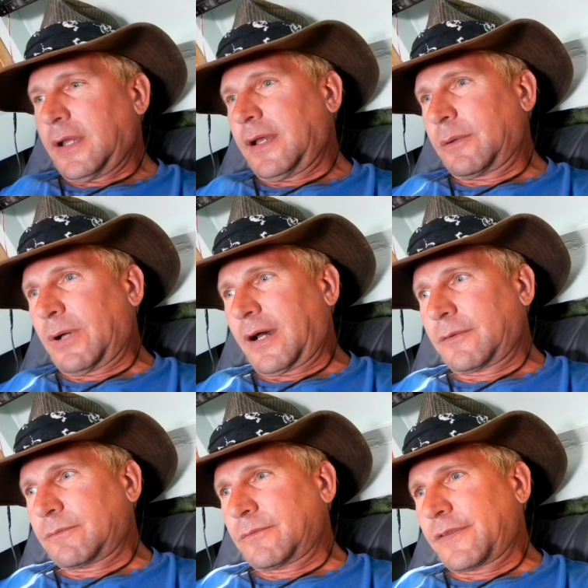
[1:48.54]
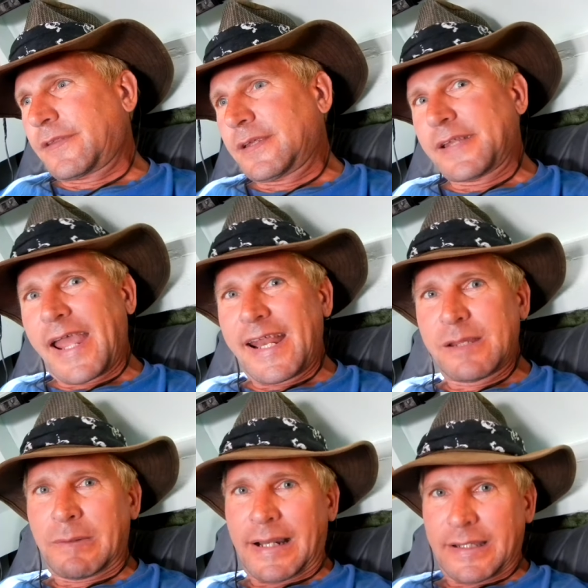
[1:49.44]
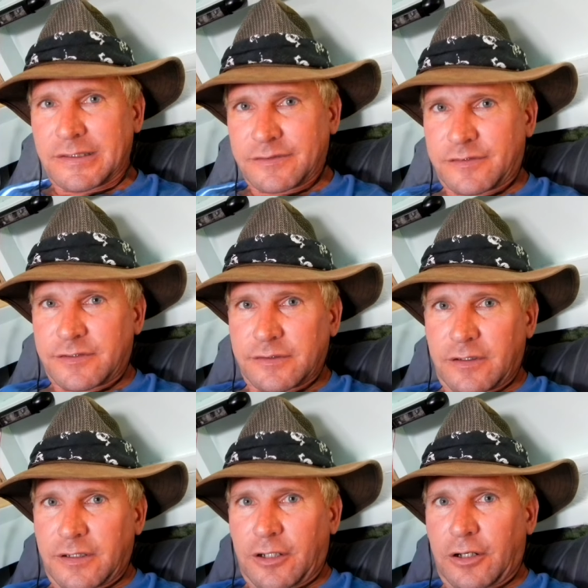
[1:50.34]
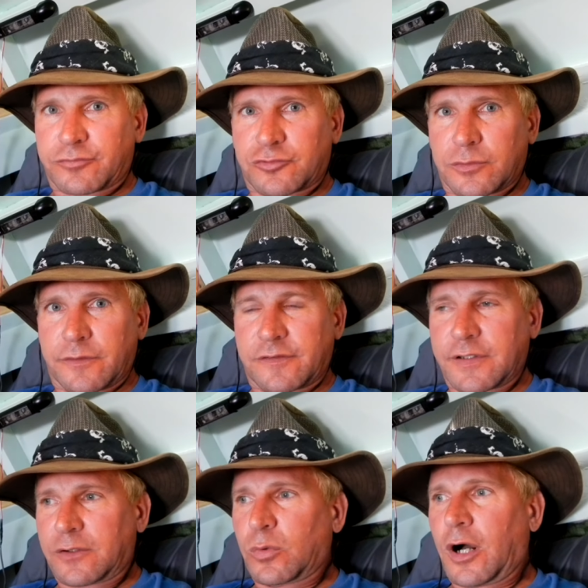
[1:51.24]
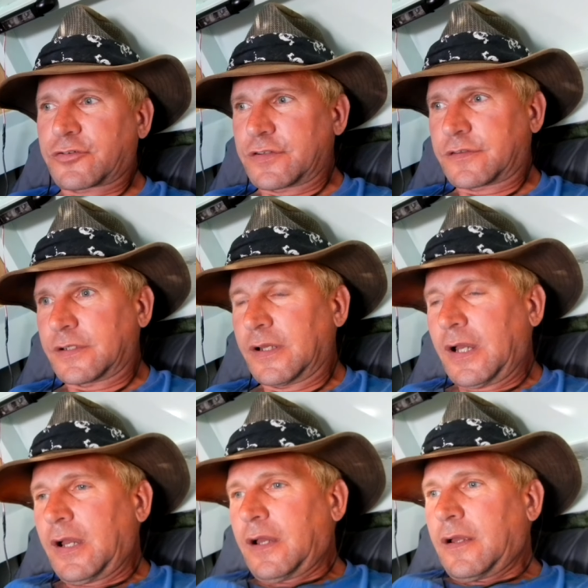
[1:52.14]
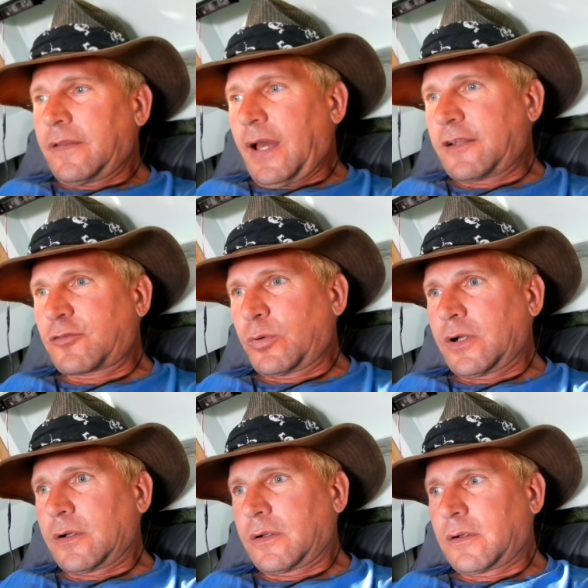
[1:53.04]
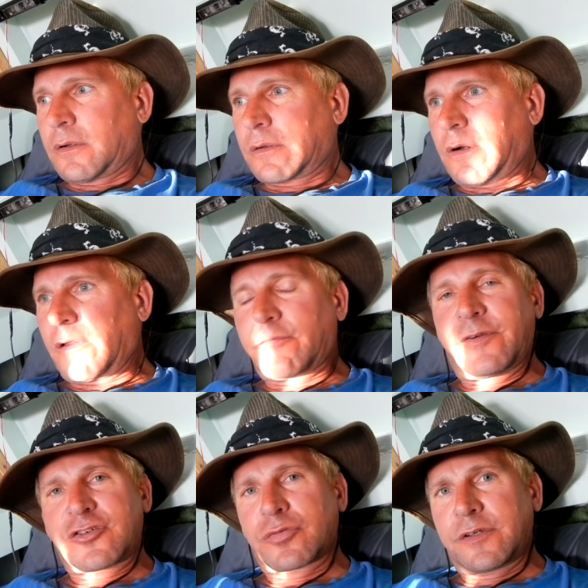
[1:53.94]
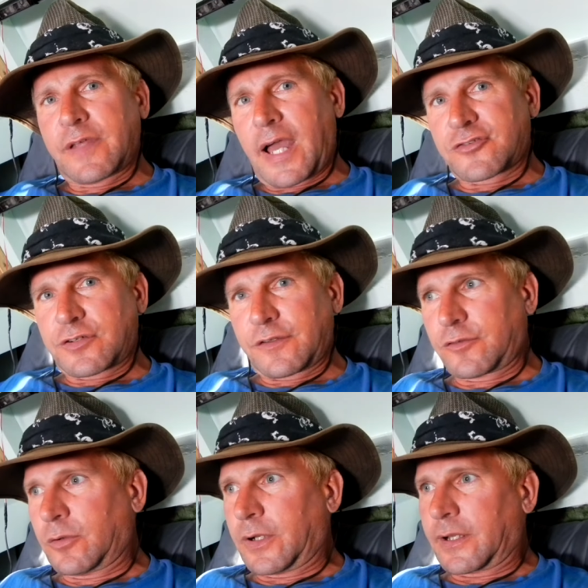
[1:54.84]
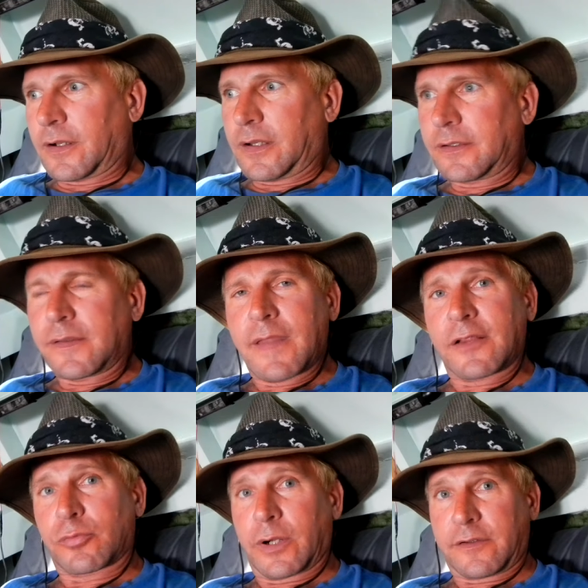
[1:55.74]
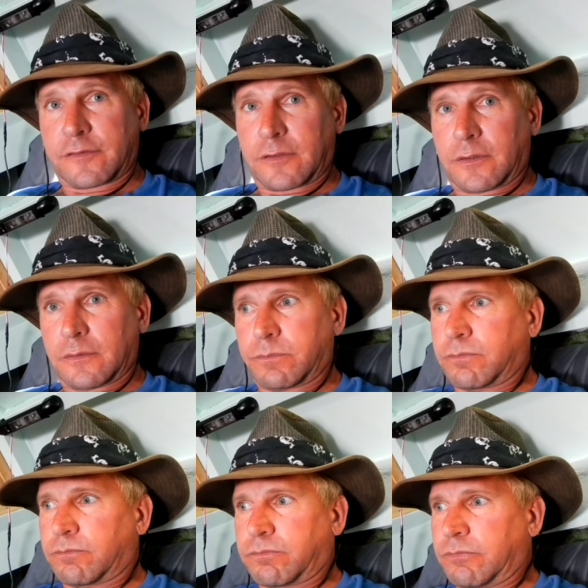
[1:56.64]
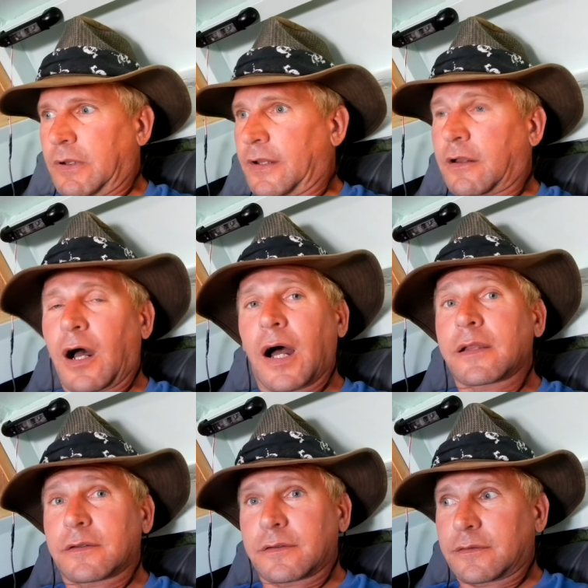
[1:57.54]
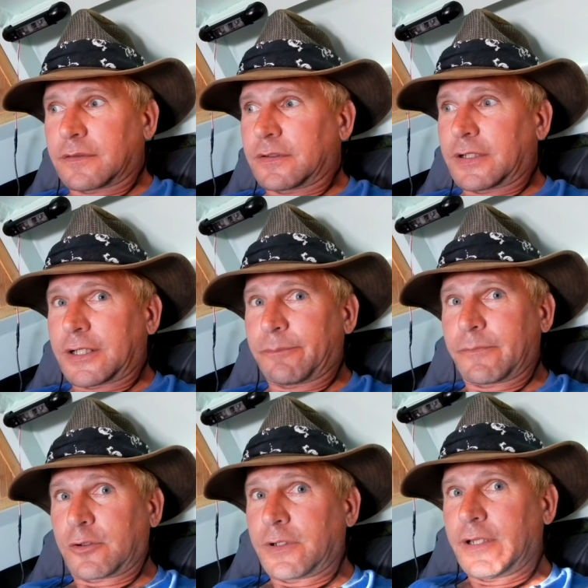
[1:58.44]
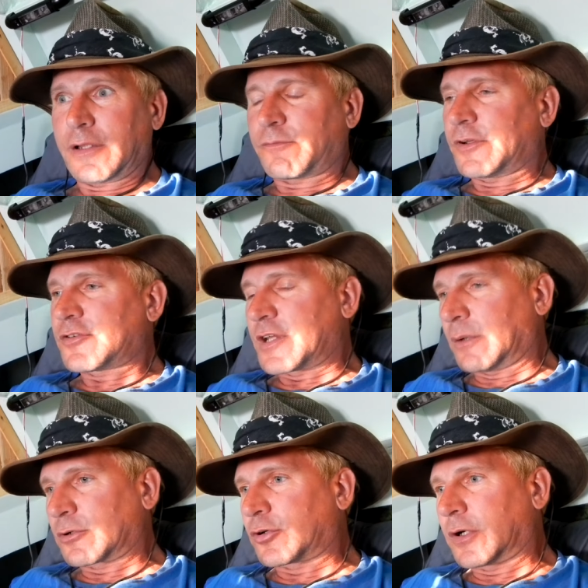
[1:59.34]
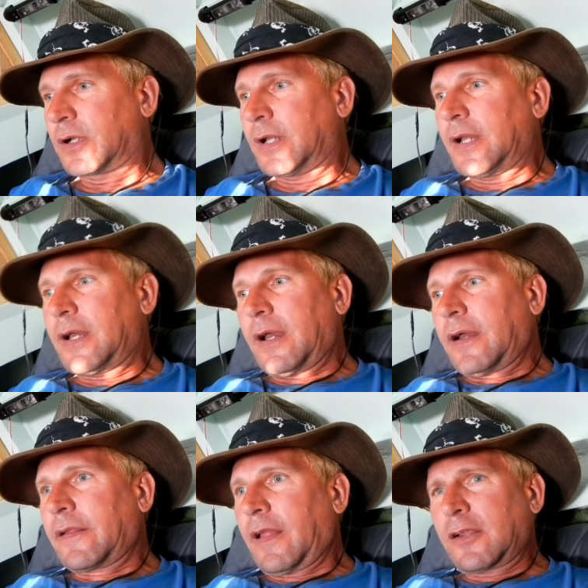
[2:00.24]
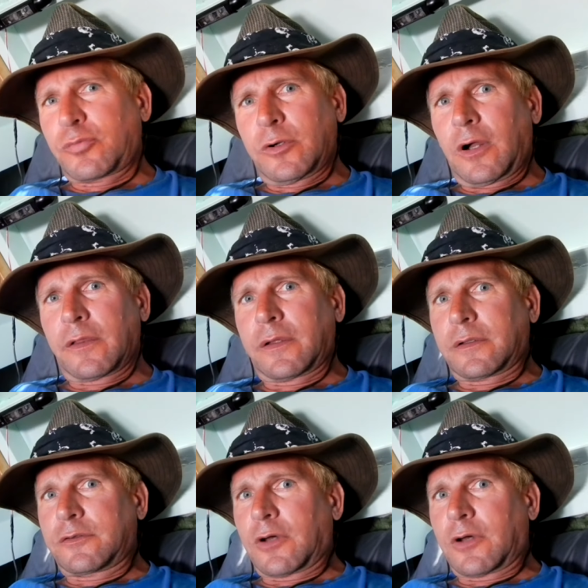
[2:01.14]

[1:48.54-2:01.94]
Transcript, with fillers: and about within eighty miles uh, offshore of the state of Washington. That's where all the fisheries action is going on. That's where I saw and caught um, good-eating fish, albacore. That's where all the